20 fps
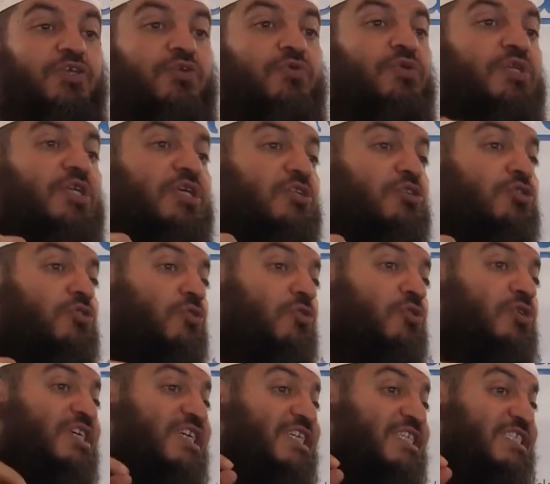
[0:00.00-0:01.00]
You need
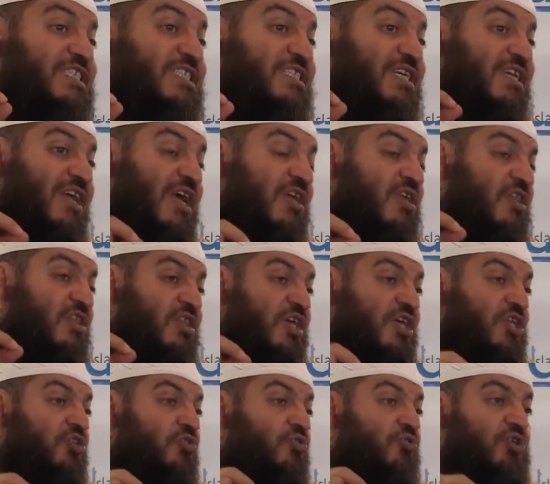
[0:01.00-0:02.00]
to
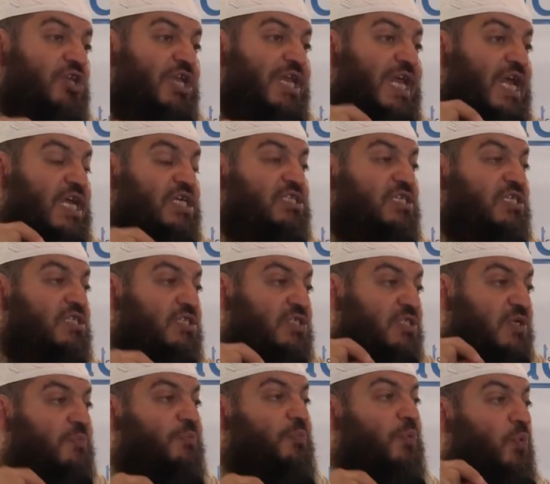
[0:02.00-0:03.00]
strengthen your
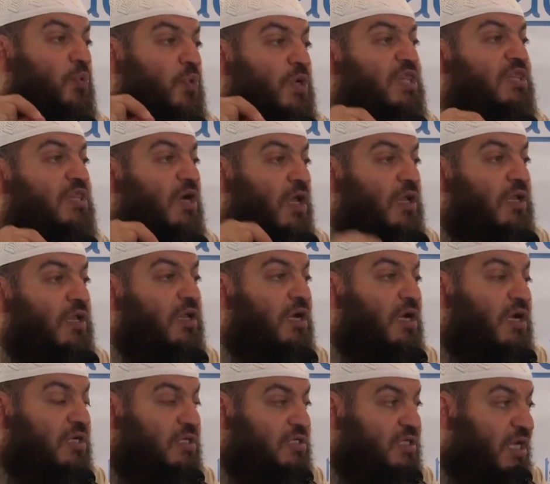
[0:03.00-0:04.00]
relationship with
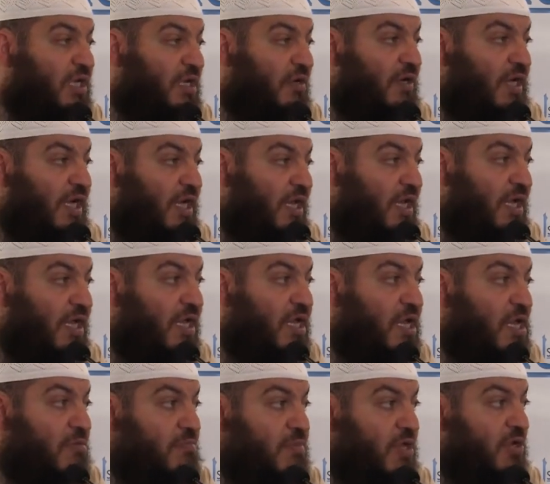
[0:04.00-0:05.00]
Allah Jalla wa Ala,